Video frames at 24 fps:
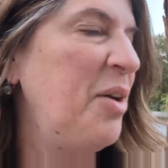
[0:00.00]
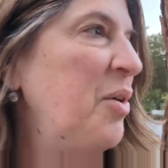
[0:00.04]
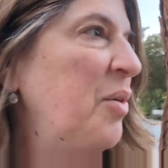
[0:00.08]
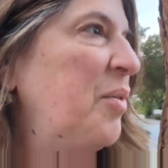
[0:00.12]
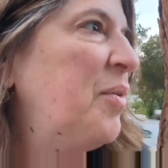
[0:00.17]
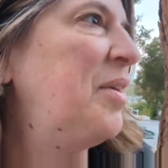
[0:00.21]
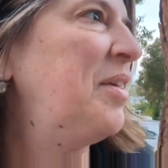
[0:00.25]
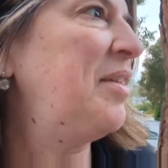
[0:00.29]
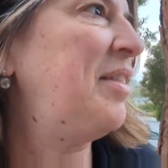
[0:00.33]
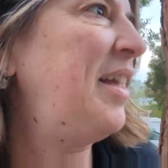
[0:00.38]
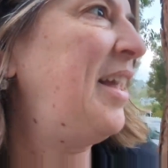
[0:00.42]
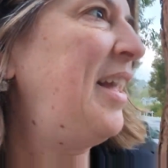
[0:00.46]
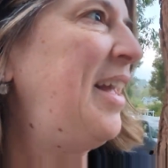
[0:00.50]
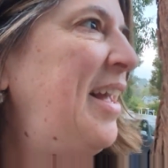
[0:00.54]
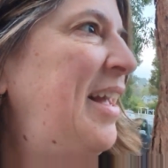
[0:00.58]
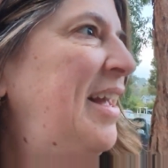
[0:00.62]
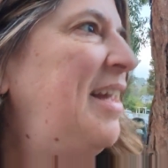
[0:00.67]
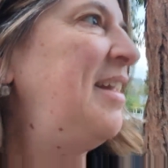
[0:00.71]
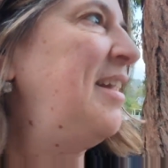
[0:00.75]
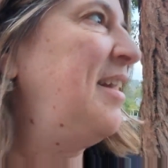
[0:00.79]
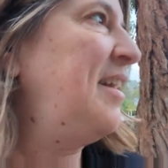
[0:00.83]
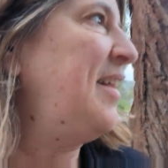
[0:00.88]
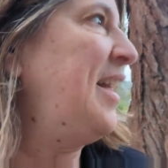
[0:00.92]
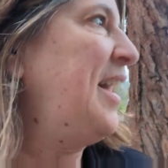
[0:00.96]
where they
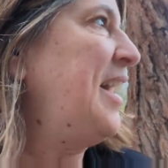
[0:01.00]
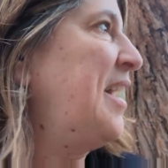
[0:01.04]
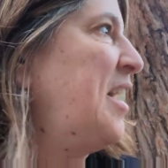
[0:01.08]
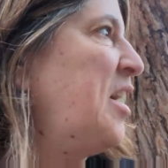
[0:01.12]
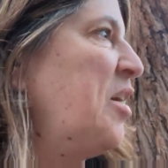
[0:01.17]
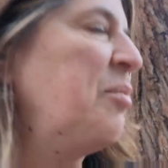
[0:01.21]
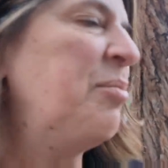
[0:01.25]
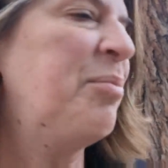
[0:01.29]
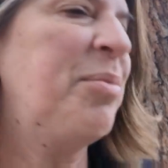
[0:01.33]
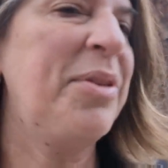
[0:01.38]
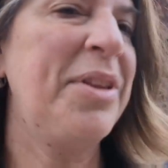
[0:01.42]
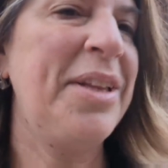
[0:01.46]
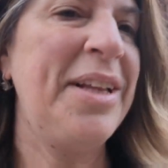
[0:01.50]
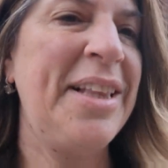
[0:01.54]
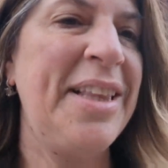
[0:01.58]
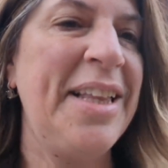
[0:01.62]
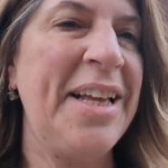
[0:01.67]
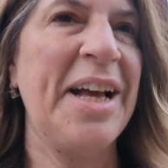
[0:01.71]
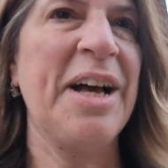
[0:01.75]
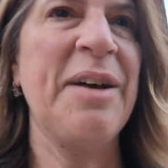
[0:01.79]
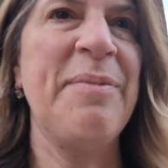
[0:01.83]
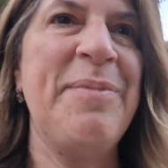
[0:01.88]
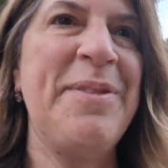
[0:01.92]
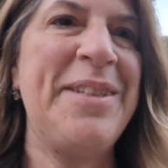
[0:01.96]
like
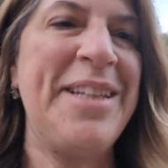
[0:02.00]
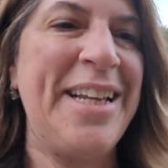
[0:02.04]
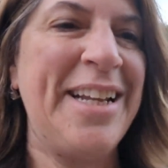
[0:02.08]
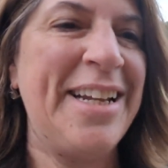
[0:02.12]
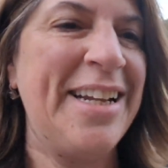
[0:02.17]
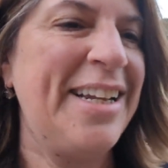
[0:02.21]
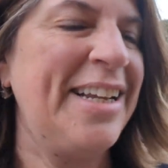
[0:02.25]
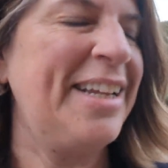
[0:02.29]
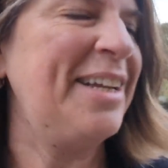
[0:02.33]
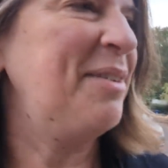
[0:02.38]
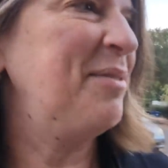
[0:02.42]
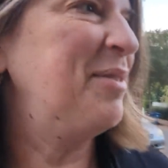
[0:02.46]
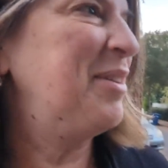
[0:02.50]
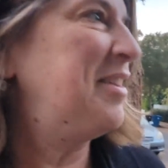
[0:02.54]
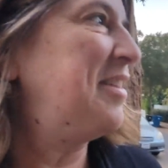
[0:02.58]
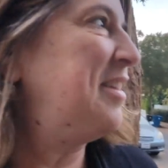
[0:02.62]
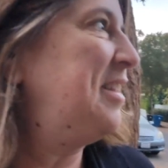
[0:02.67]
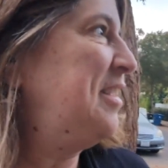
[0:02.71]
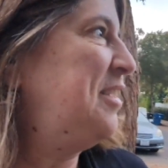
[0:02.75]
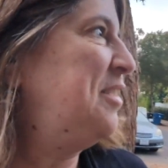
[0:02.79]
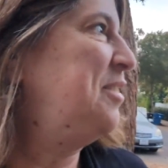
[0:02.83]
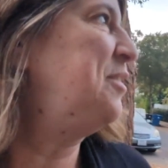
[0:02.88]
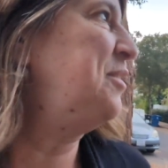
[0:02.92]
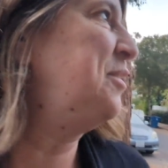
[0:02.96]
completely updated it with a
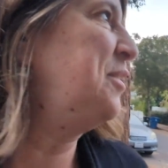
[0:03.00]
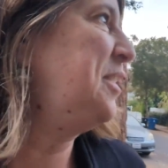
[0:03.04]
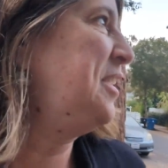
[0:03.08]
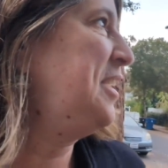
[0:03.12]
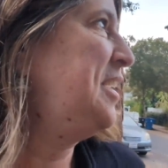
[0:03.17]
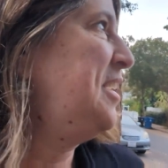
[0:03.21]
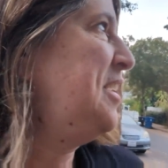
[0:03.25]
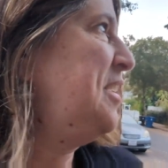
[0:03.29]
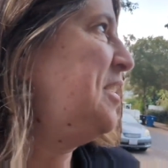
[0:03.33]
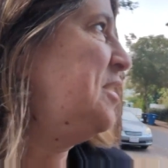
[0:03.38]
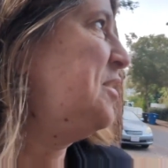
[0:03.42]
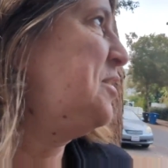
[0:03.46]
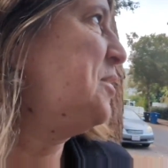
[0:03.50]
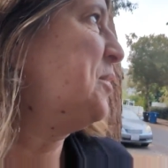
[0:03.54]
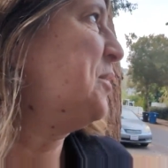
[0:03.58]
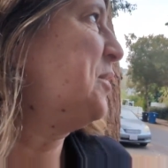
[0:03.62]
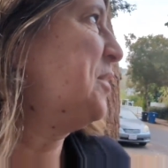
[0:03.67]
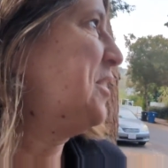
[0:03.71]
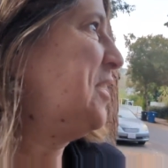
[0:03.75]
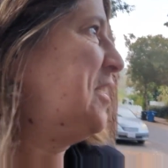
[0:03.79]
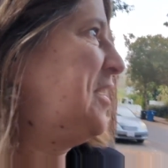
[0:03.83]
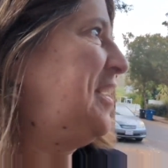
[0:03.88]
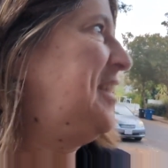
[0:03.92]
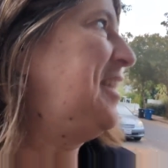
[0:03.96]
new
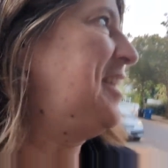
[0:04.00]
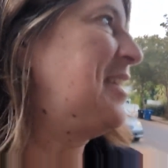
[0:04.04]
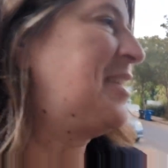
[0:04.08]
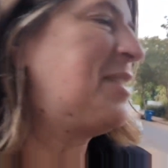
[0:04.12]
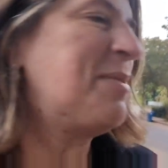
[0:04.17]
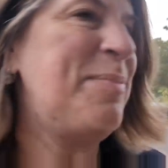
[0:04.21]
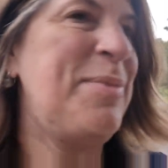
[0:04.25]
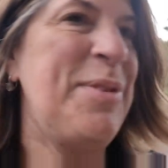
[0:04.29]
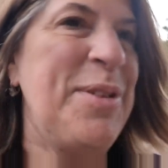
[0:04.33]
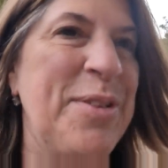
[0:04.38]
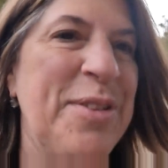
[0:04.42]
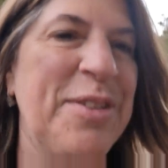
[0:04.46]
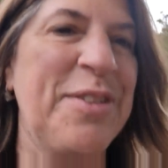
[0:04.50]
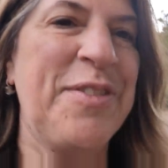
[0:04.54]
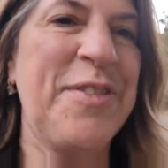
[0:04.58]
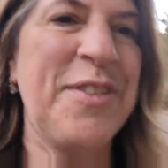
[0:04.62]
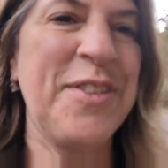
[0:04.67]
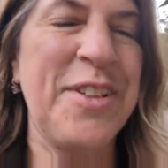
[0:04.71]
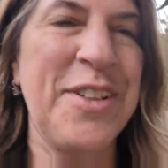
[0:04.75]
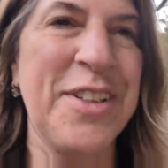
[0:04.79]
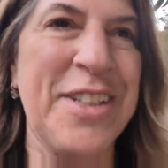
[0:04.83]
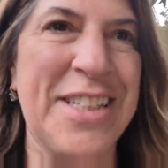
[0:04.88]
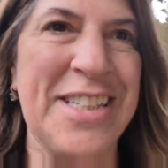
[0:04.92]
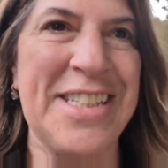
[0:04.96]
door and this
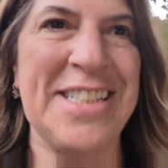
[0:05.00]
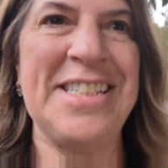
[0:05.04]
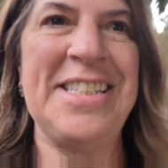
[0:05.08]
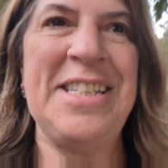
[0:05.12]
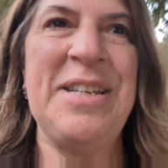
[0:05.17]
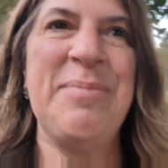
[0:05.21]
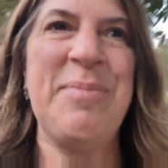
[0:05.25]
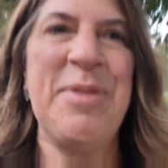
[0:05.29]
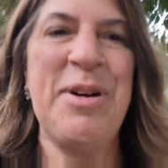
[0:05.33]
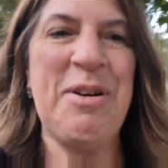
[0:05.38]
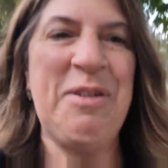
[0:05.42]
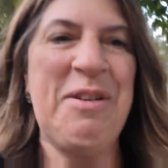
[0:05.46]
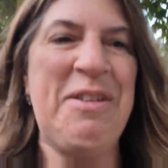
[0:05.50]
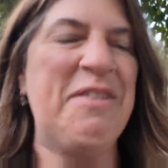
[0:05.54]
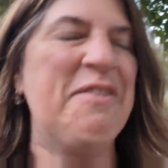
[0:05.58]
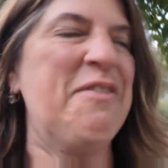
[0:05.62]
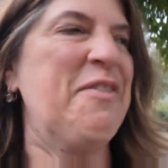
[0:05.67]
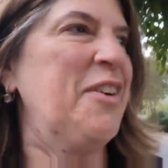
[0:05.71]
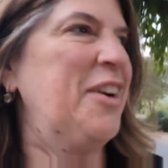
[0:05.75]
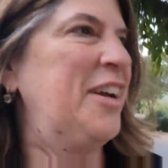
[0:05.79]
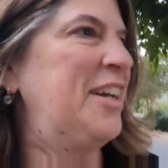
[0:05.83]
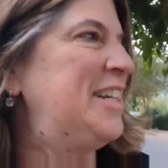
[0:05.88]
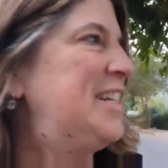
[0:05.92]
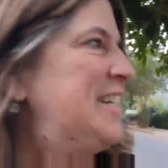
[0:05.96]
beautiful gazebo in
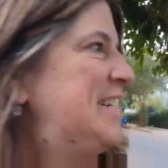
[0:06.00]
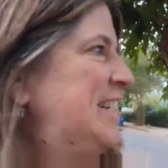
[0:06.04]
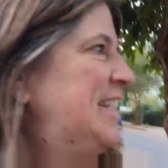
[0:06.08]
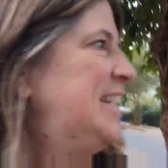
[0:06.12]
front.